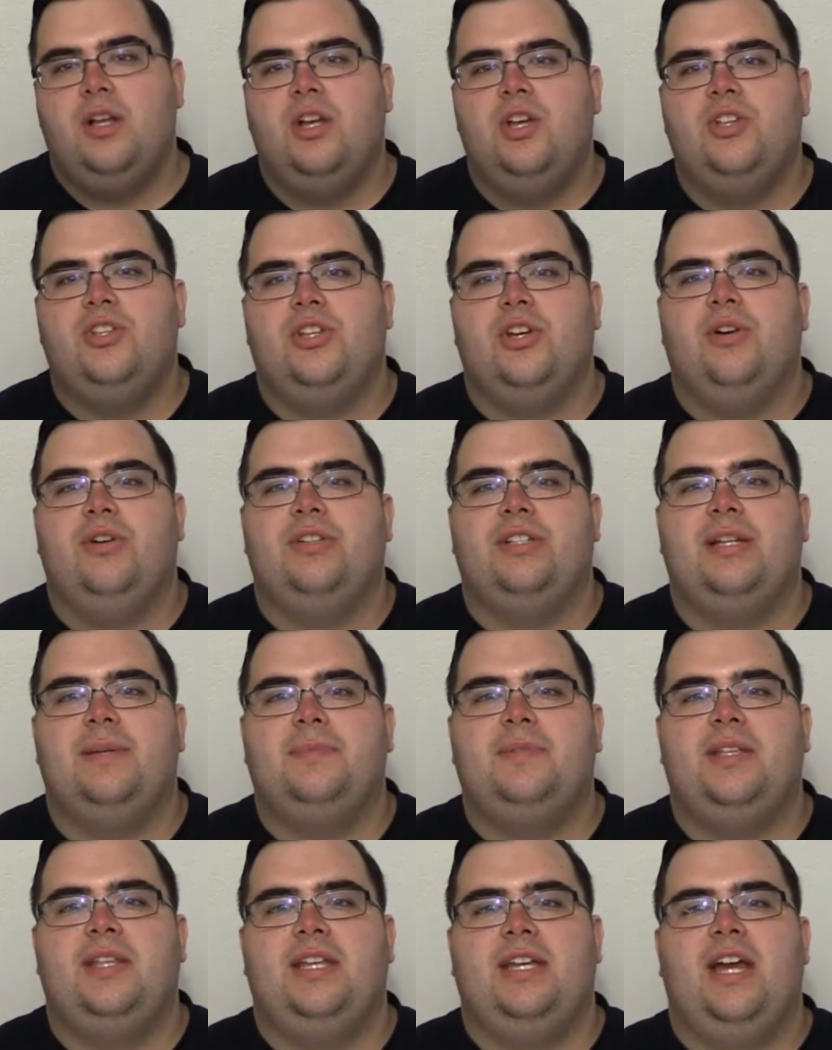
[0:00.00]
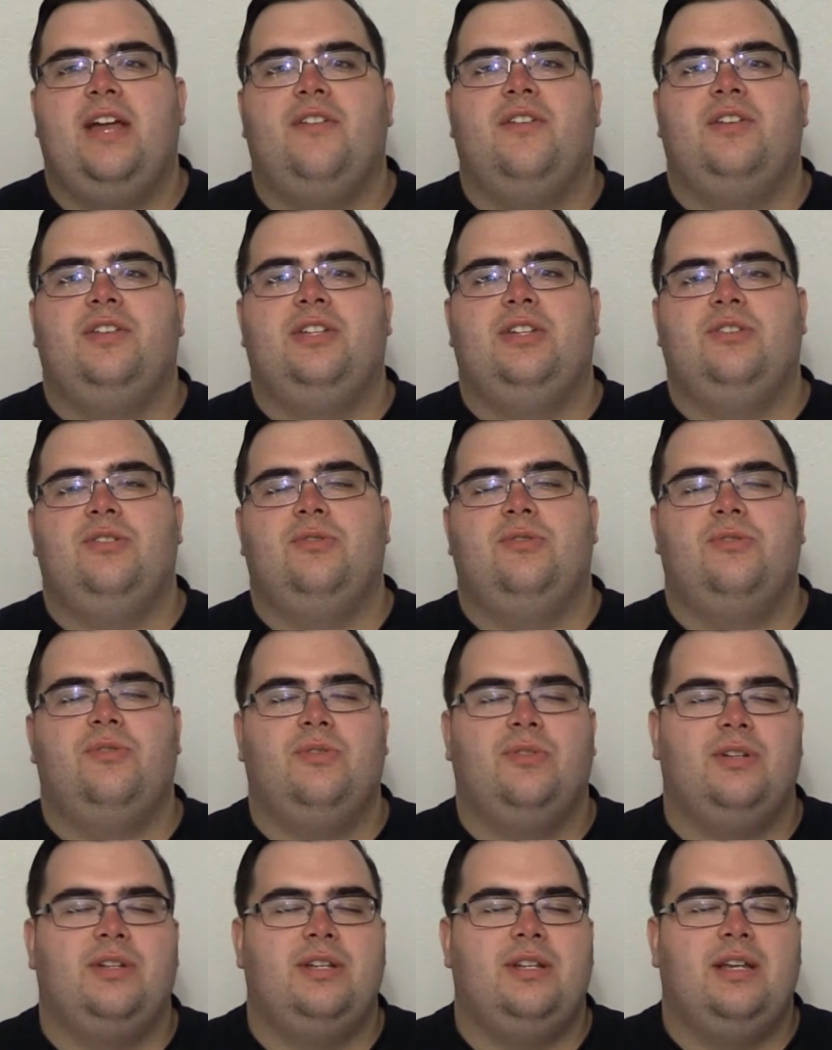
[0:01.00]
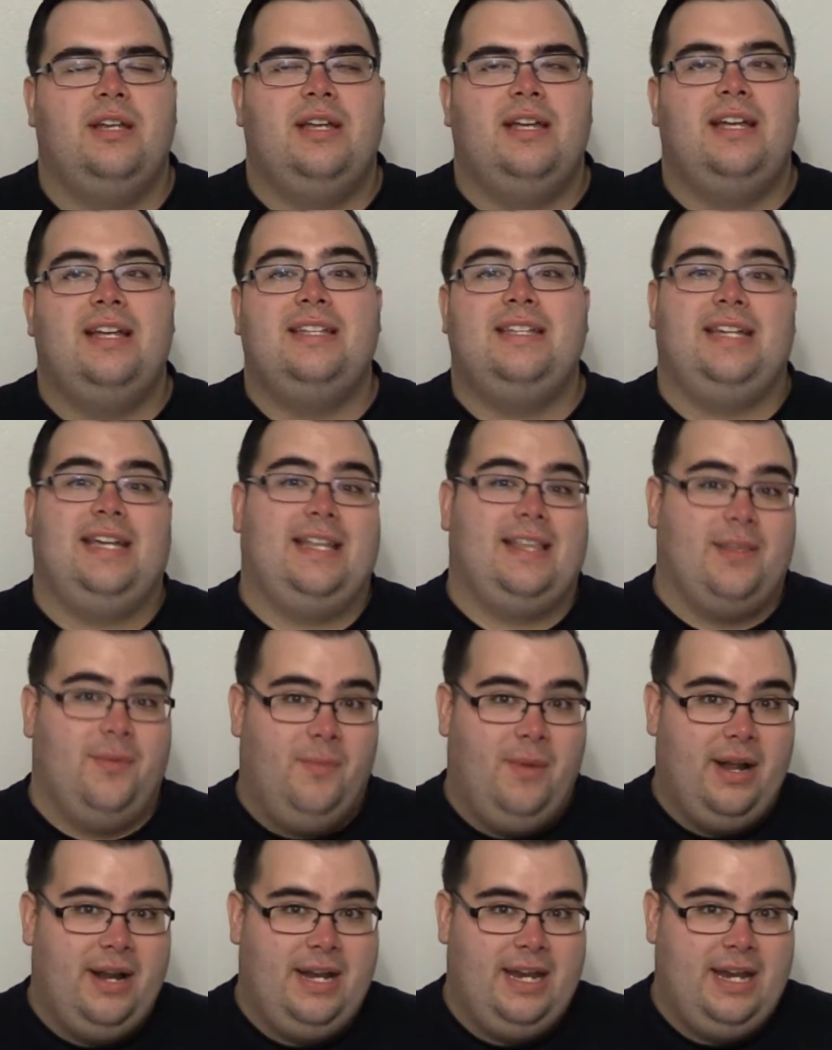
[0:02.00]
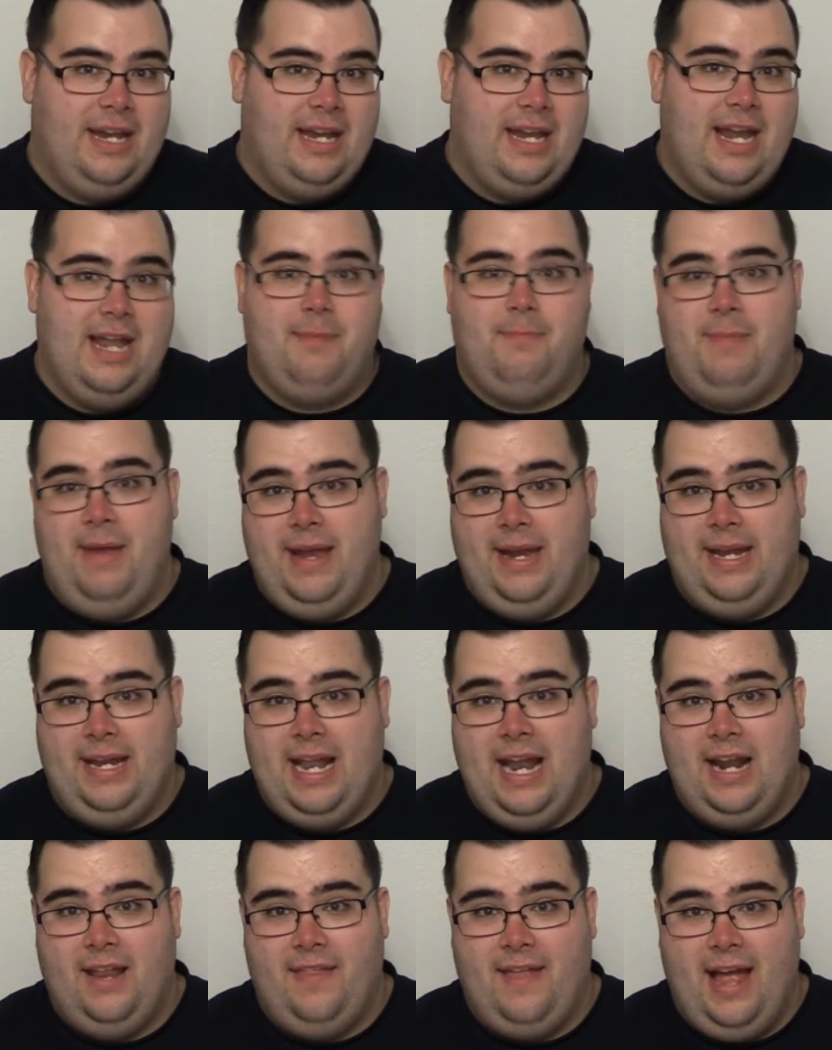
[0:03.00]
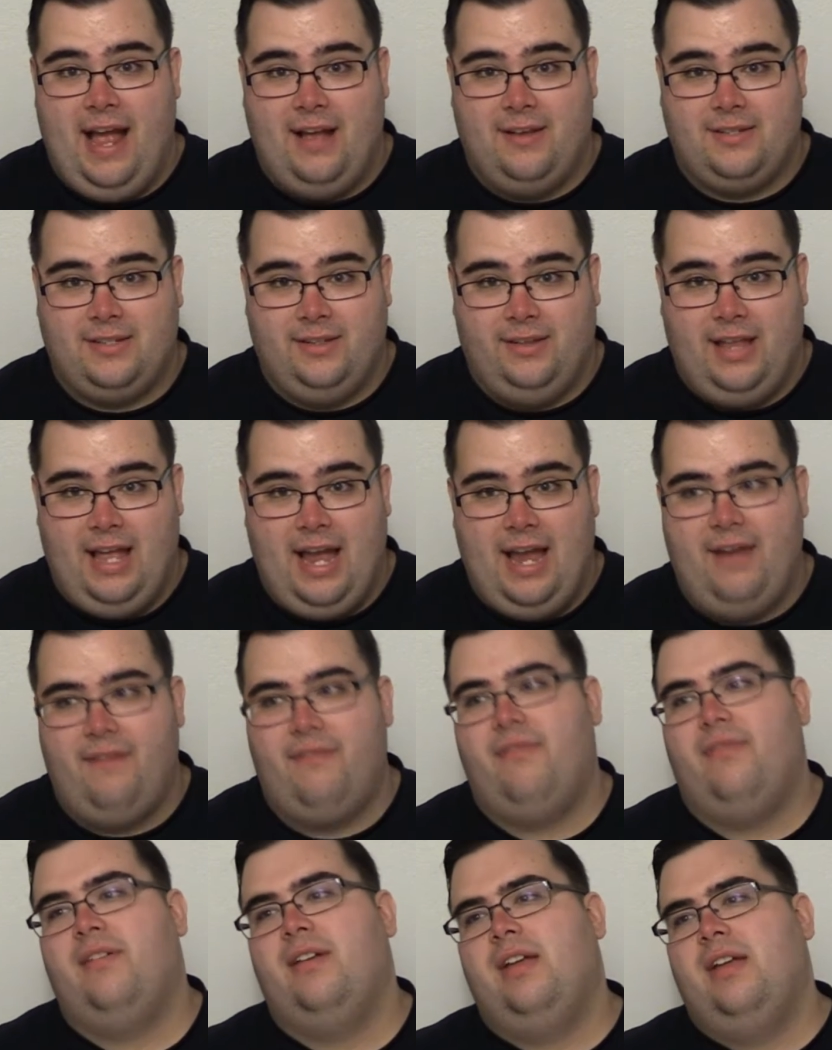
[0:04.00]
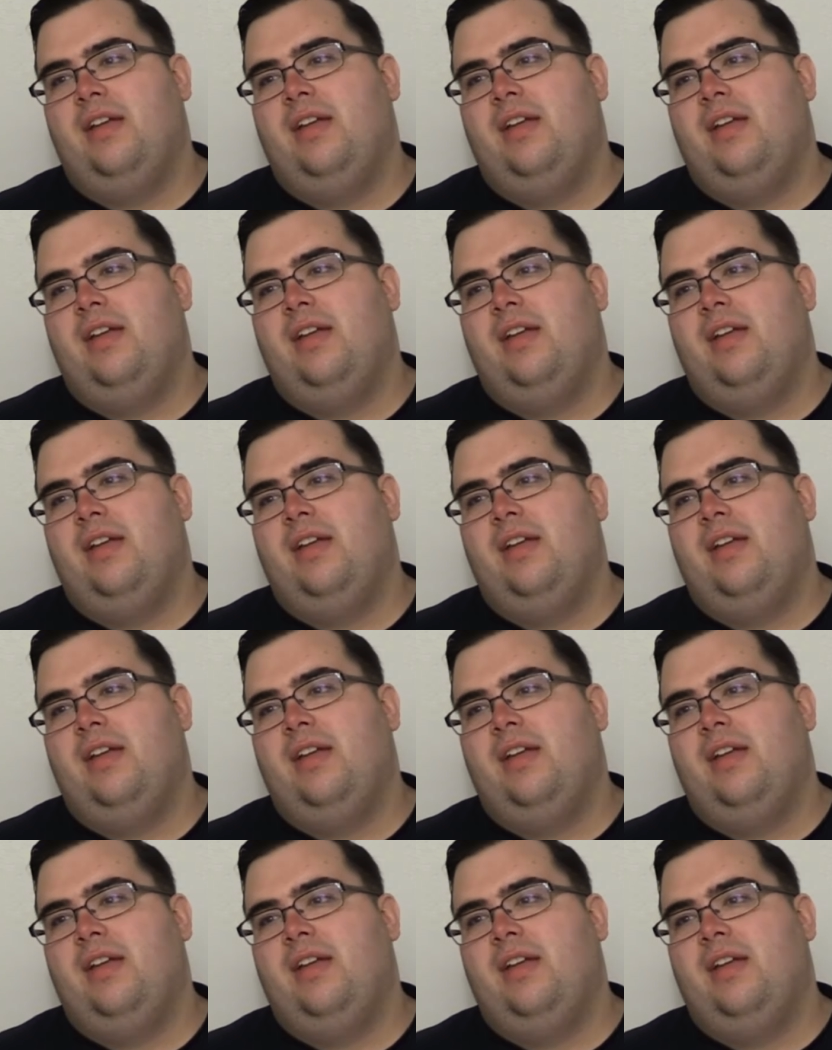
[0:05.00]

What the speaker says: So it's up to the other two to get the money and make it out of the house alive.